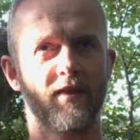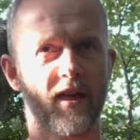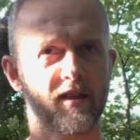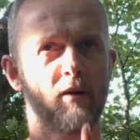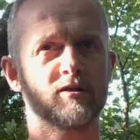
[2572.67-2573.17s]
And
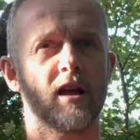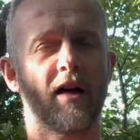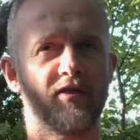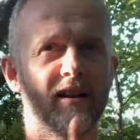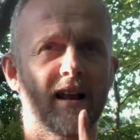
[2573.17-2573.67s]
that was,
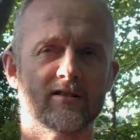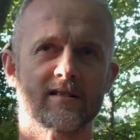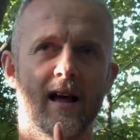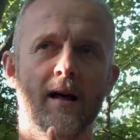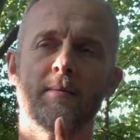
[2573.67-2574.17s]
I think that's,
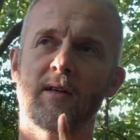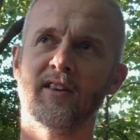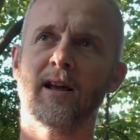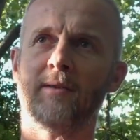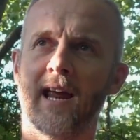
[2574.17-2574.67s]
I
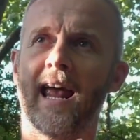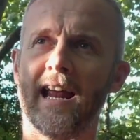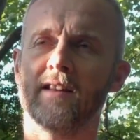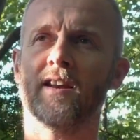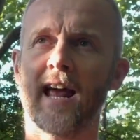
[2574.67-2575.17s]
think I'm
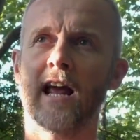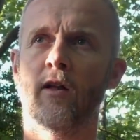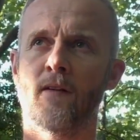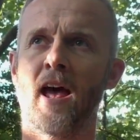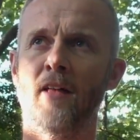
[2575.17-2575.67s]
hitting the nail
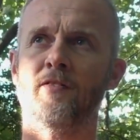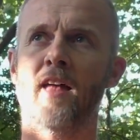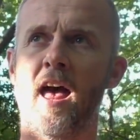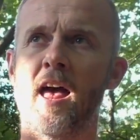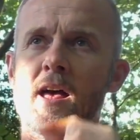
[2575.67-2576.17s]
on the head
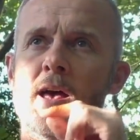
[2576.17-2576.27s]
there.